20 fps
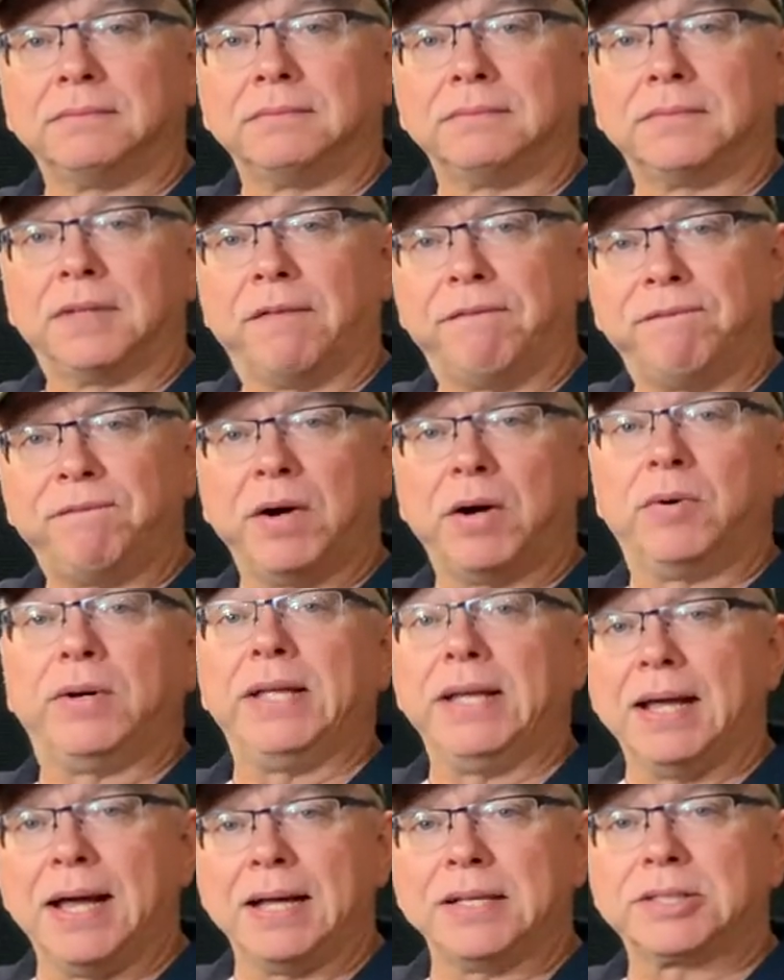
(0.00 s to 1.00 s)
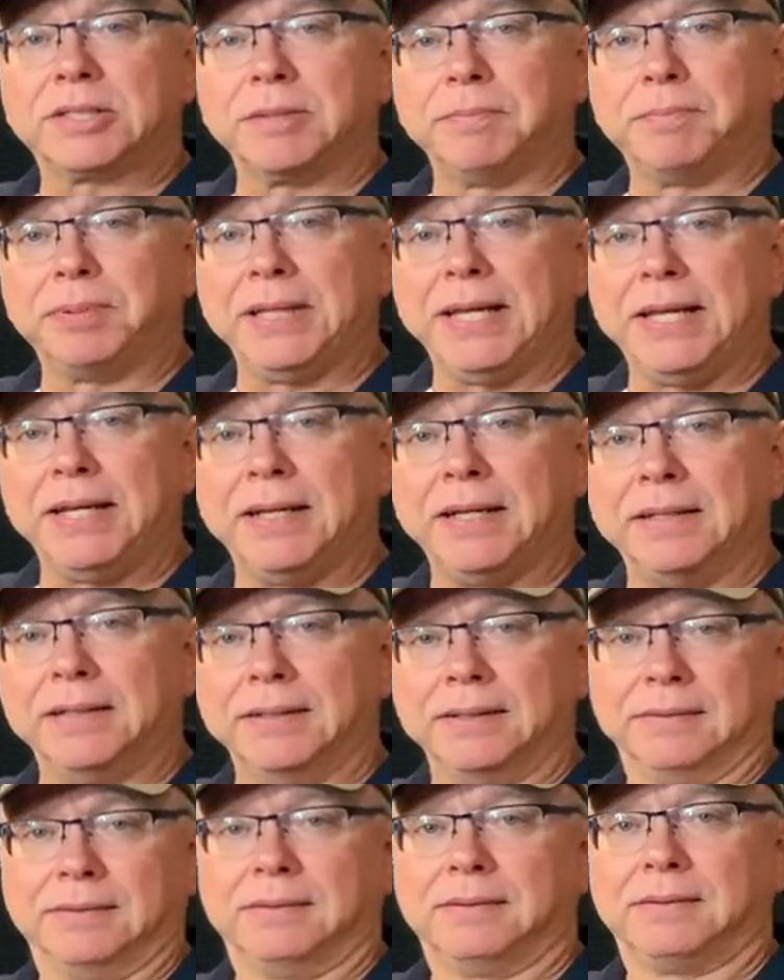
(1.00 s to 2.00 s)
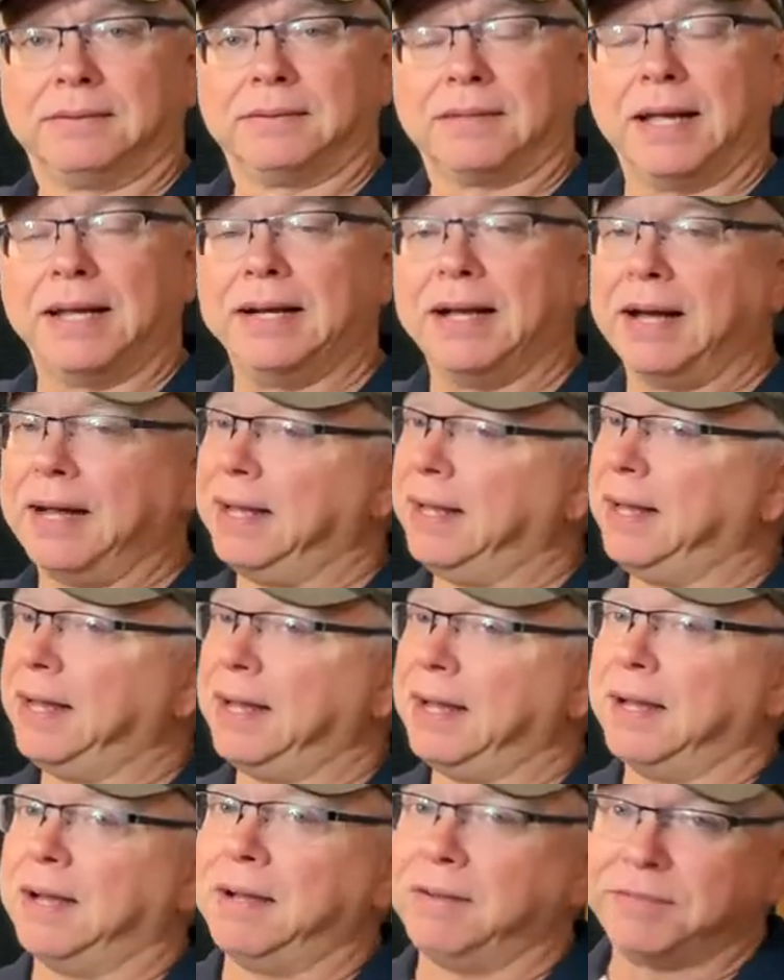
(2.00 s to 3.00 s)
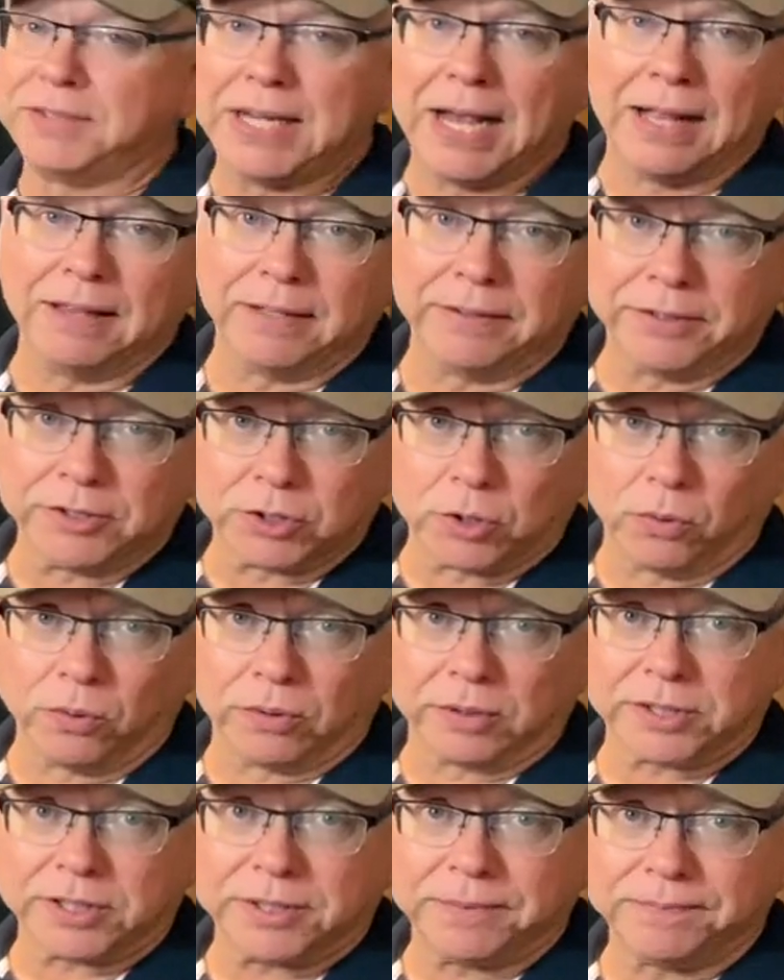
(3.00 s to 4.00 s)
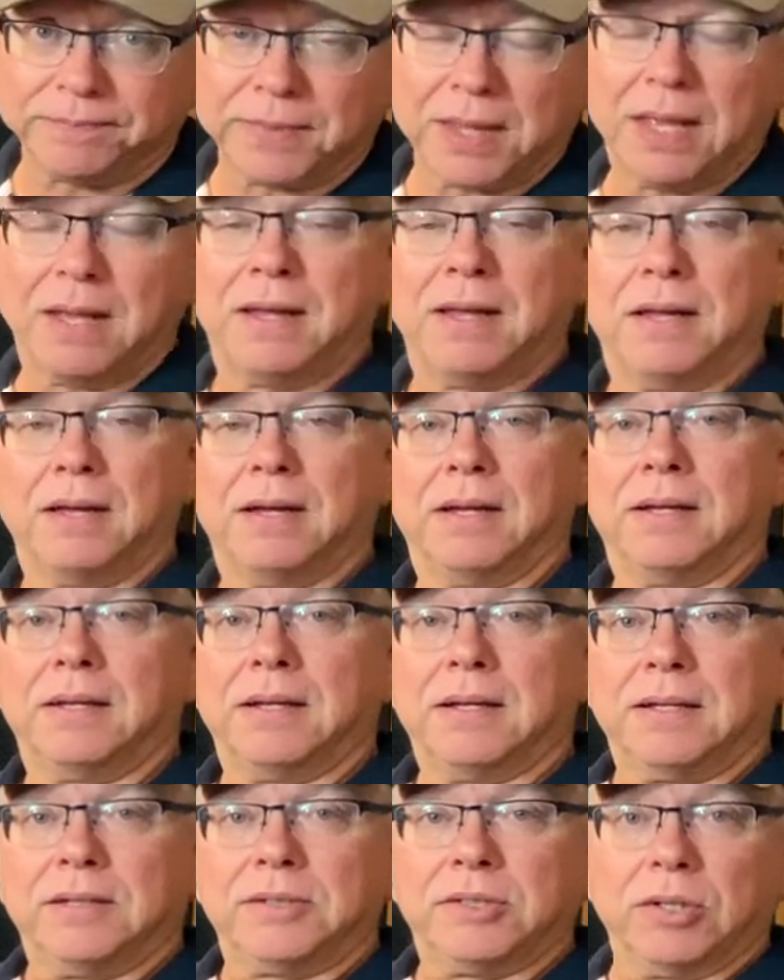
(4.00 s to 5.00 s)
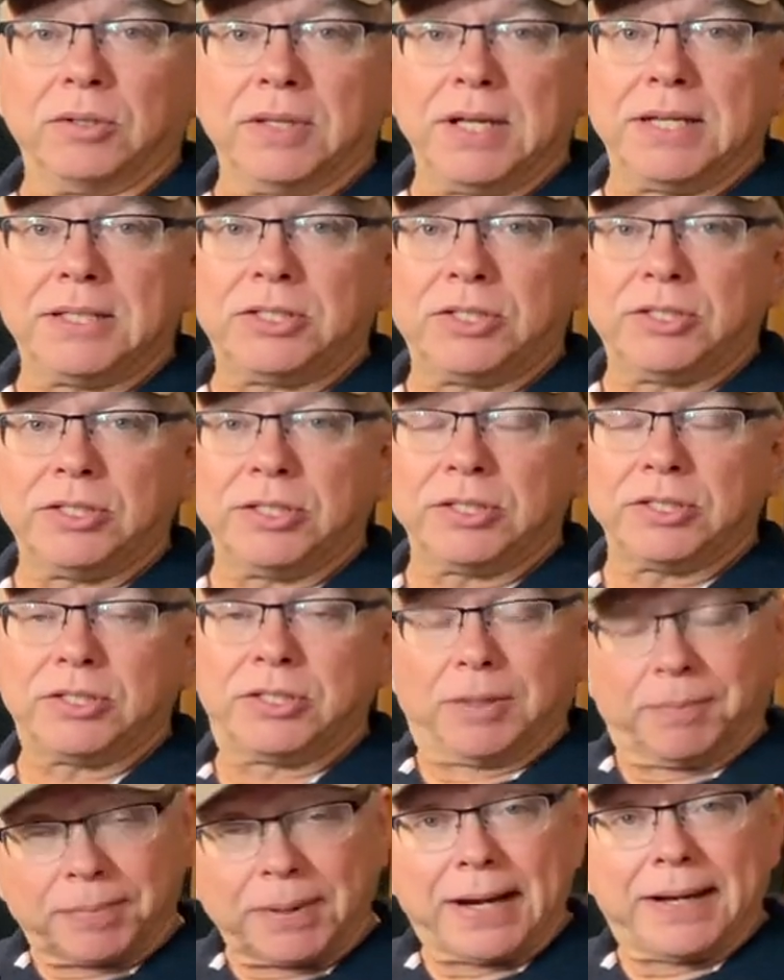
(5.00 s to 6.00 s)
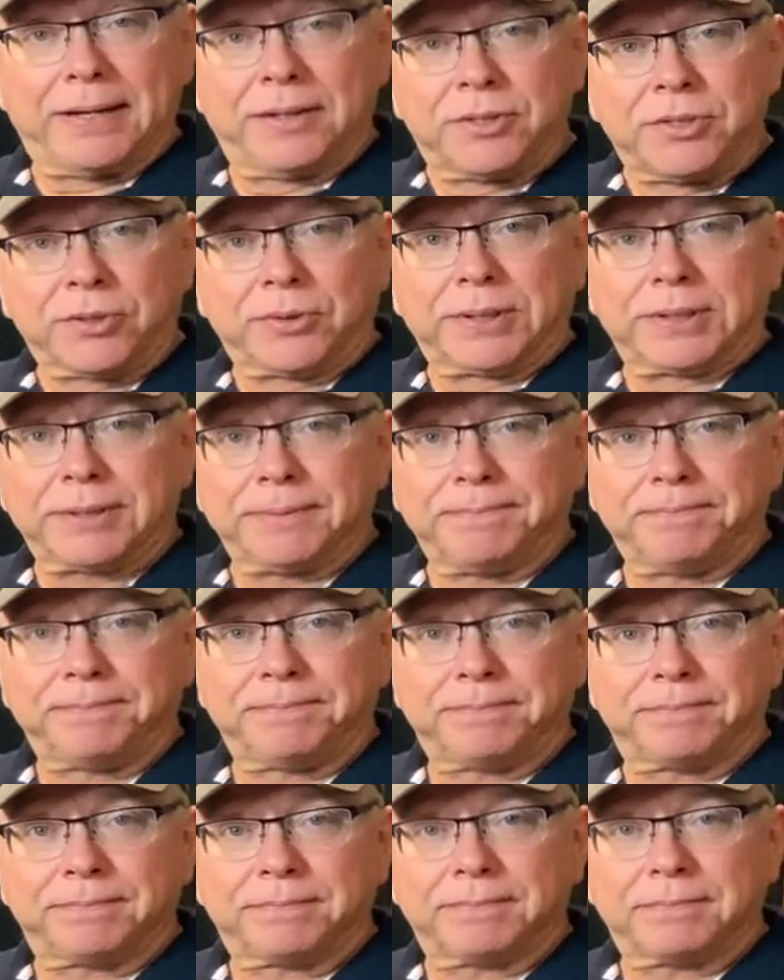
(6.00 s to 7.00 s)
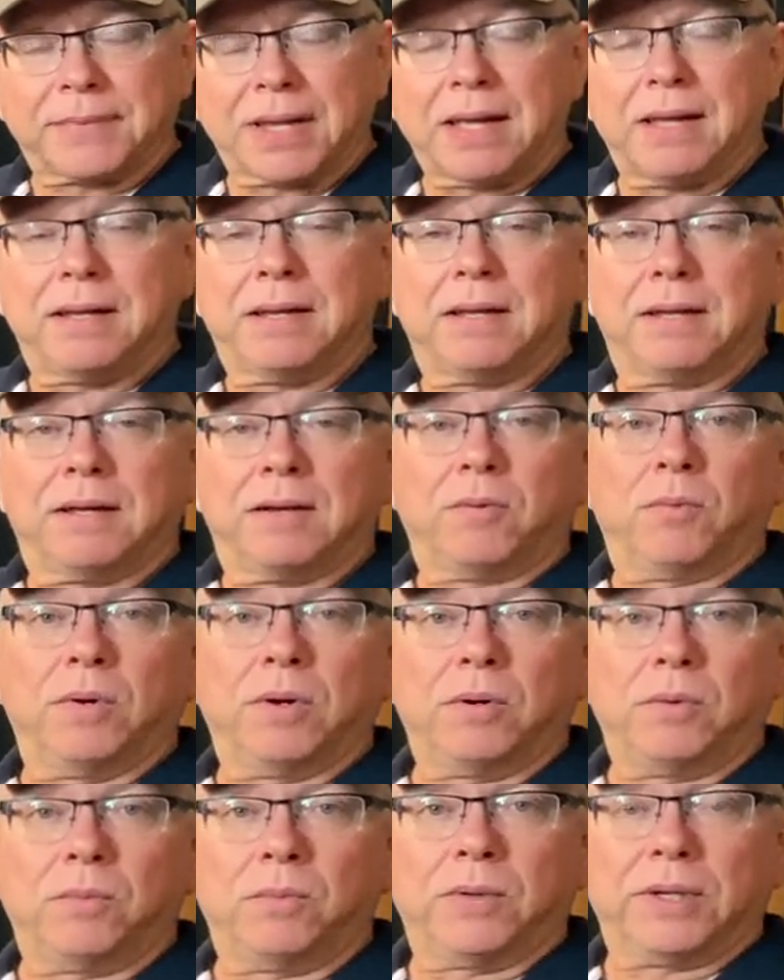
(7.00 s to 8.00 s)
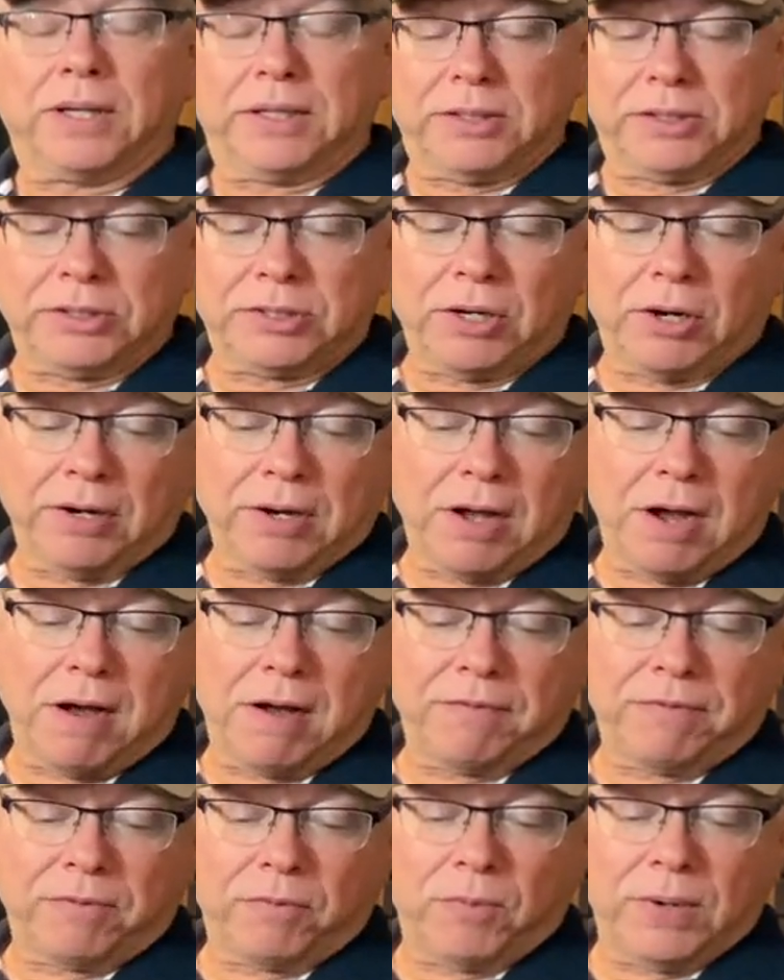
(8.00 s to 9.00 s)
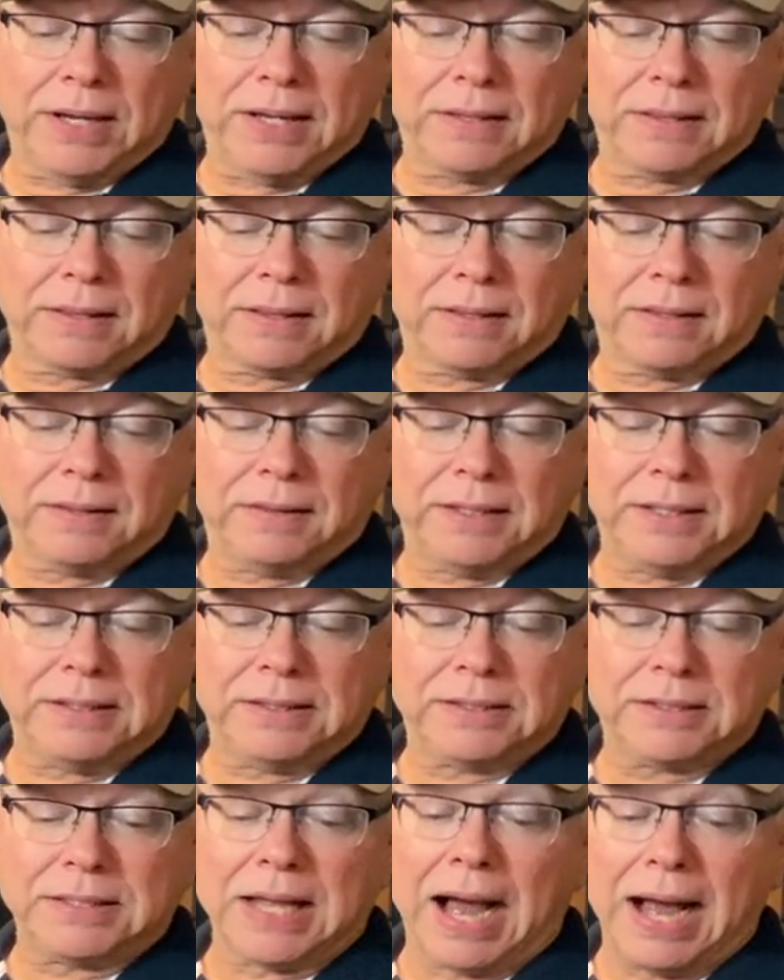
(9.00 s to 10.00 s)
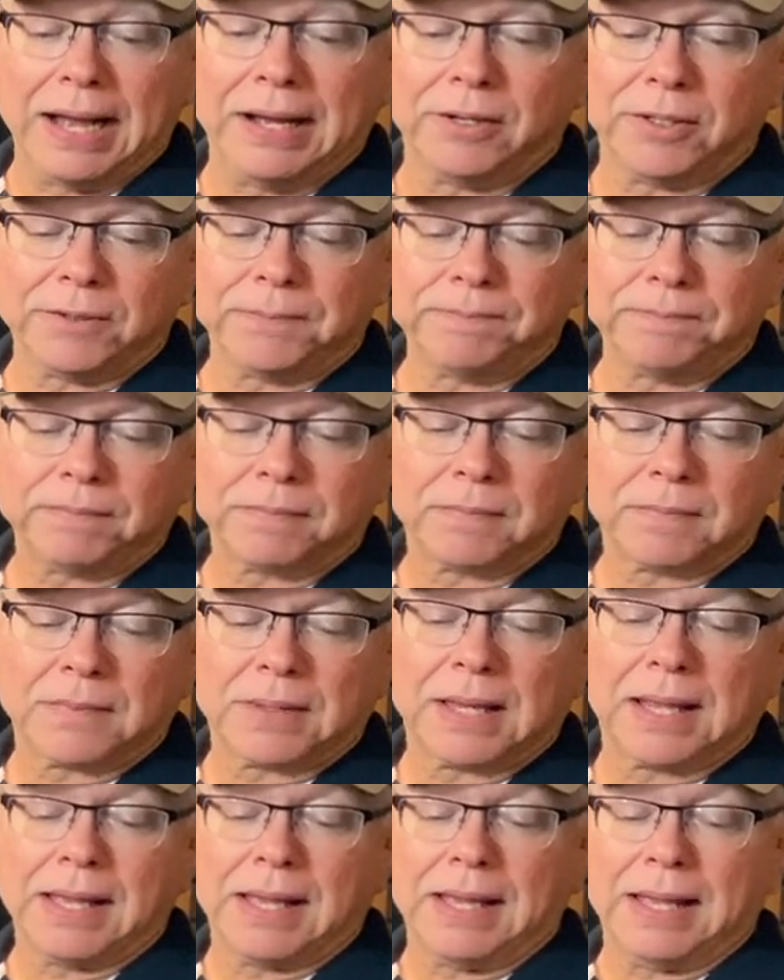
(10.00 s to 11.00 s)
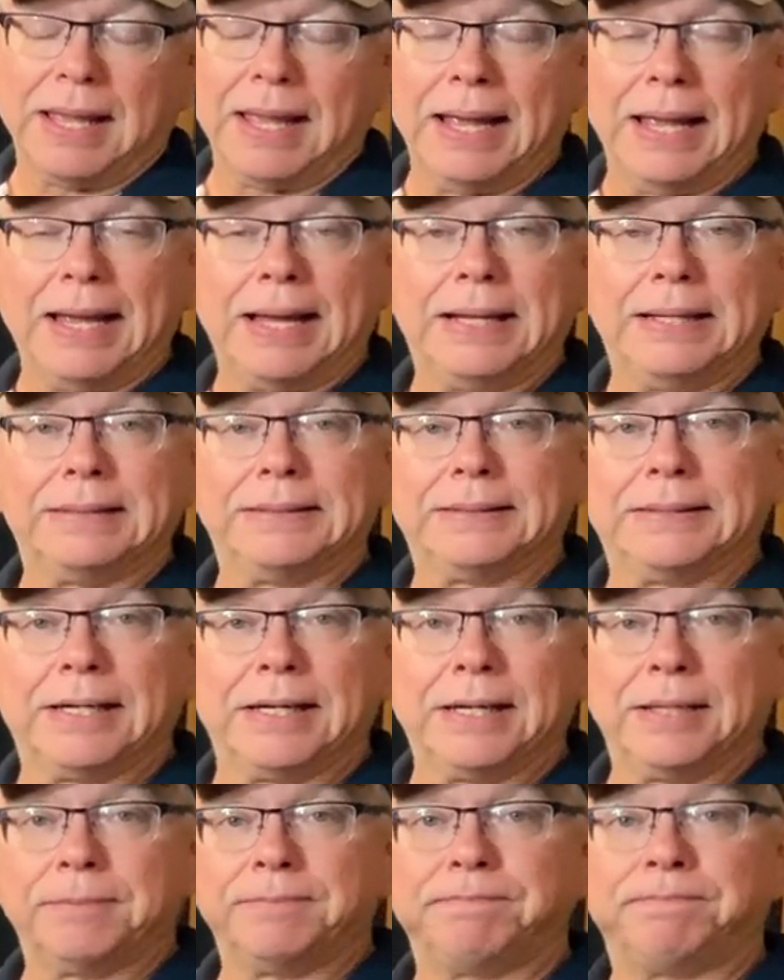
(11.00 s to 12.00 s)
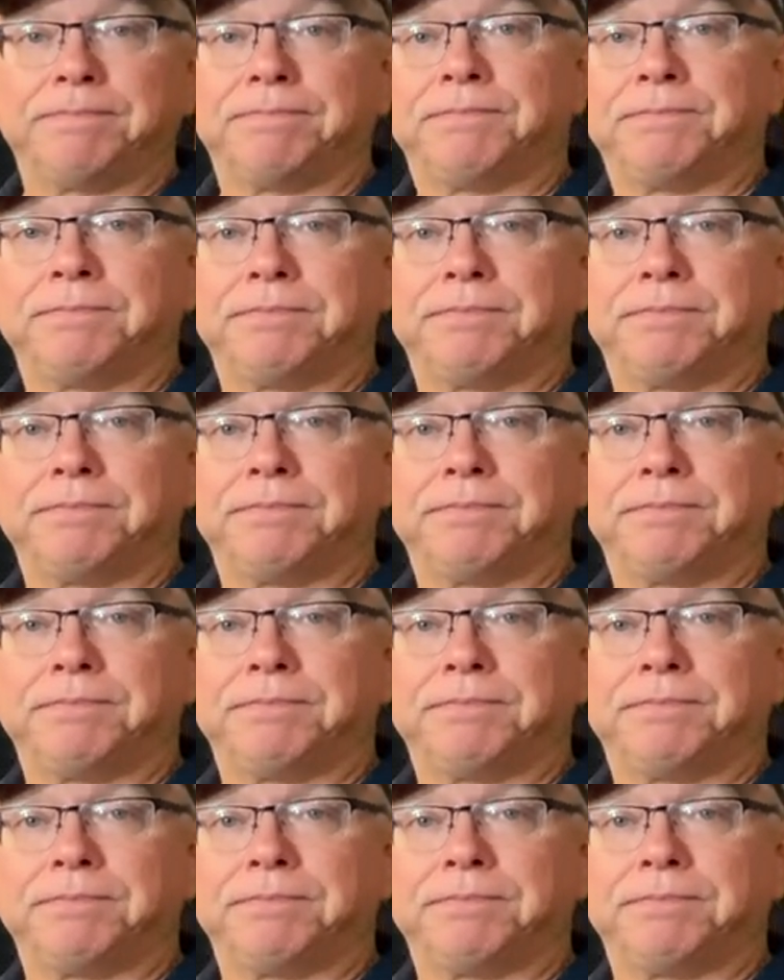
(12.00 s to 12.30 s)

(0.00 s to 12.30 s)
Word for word: the voting has completed, and I have tallied the scores. So let's just jump right into it. Well, we're going to start off with the style and um,